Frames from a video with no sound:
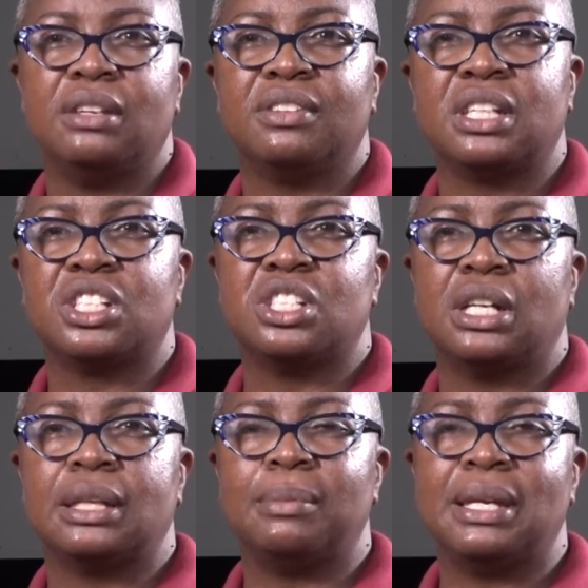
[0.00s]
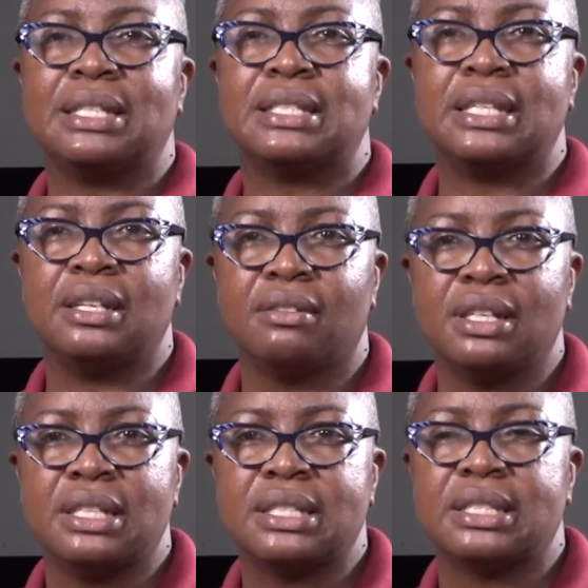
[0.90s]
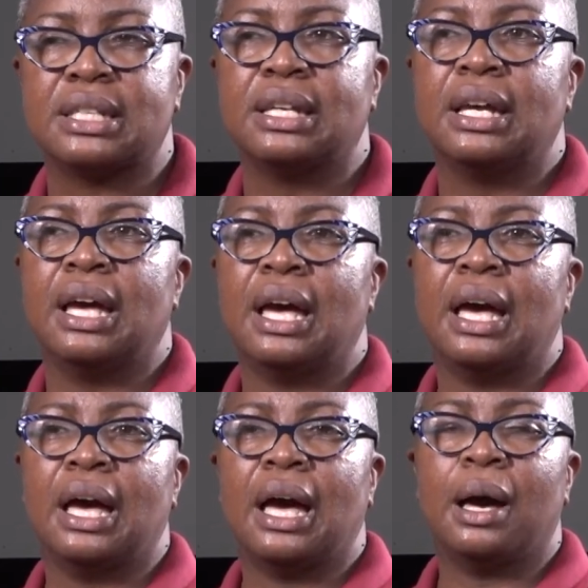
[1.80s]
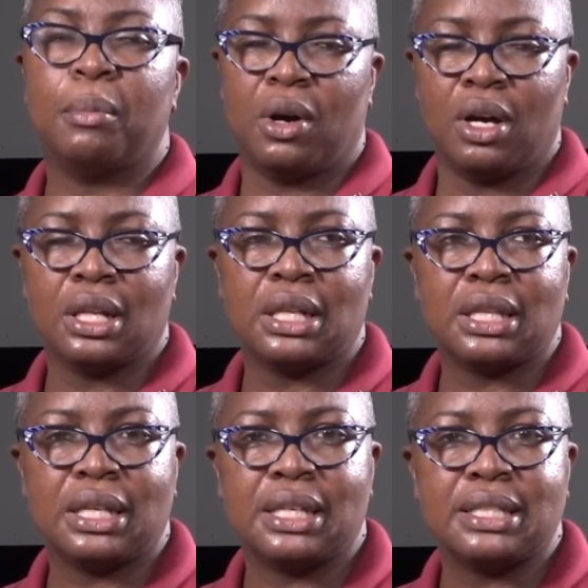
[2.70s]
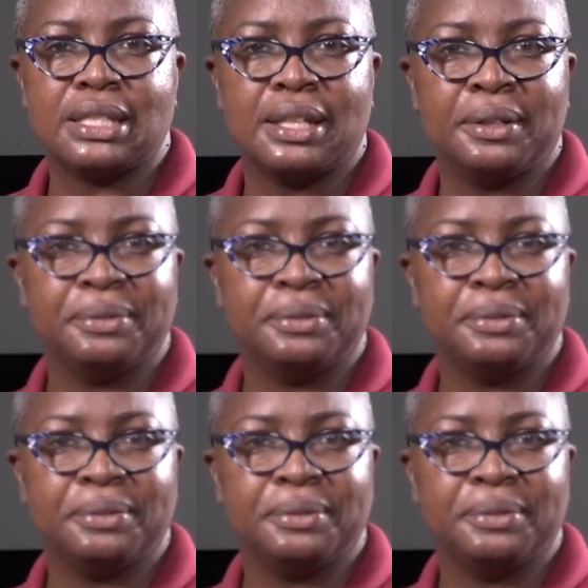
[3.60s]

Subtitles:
Invitational Debate Series, among other things.